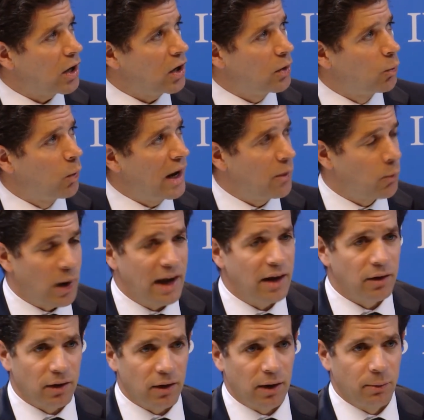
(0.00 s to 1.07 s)
We
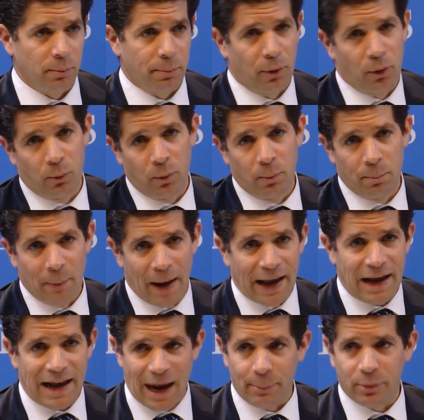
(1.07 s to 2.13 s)

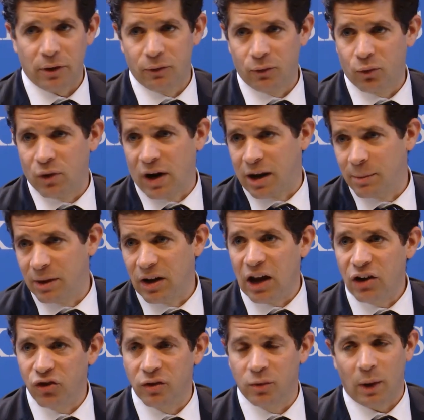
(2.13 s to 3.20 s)
made a couple of
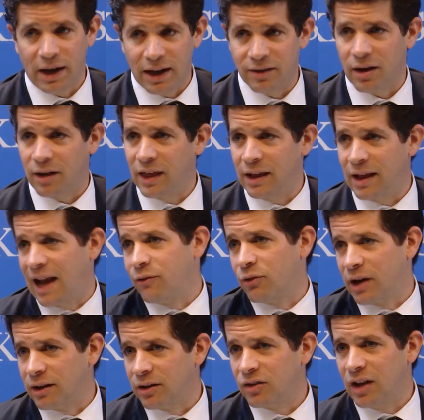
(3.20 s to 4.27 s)
recommendations. One is I think
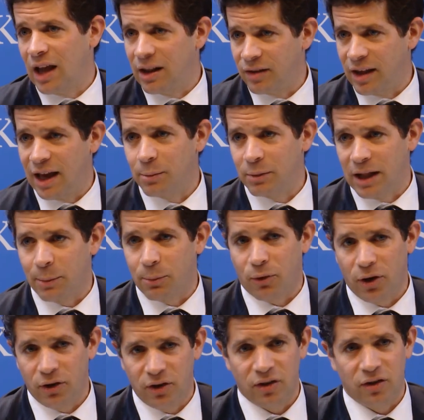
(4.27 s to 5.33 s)
everyone understands the MLAT
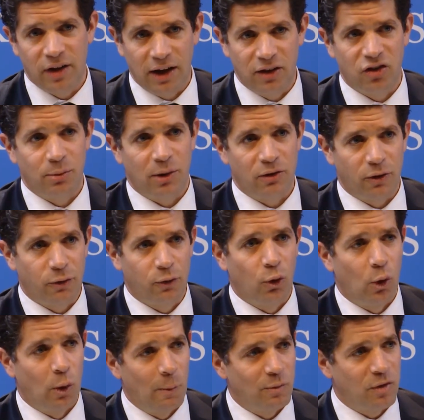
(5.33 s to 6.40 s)
process needs to be
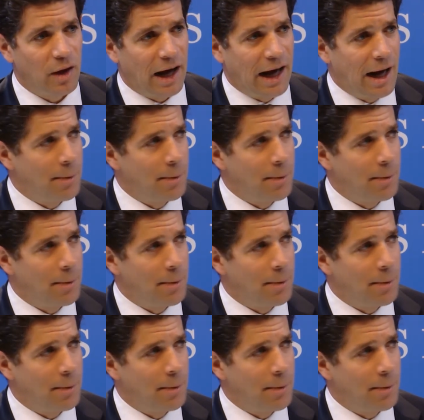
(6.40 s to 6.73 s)
reformed.